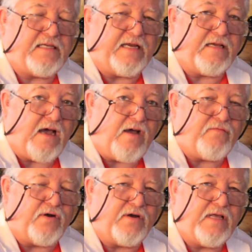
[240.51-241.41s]
and
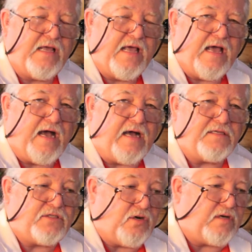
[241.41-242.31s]
covered,
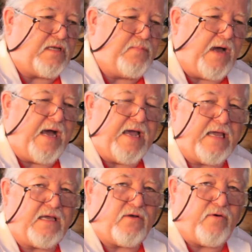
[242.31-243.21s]
certainly
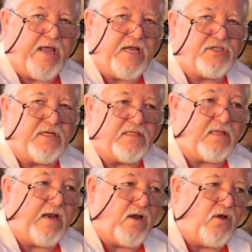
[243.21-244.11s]
by creationists,
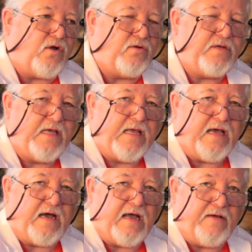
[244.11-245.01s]
let alone
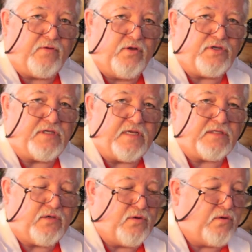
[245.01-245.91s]

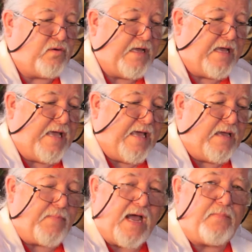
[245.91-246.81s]
evolutionists who,
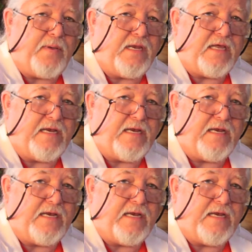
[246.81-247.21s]
in my opinion,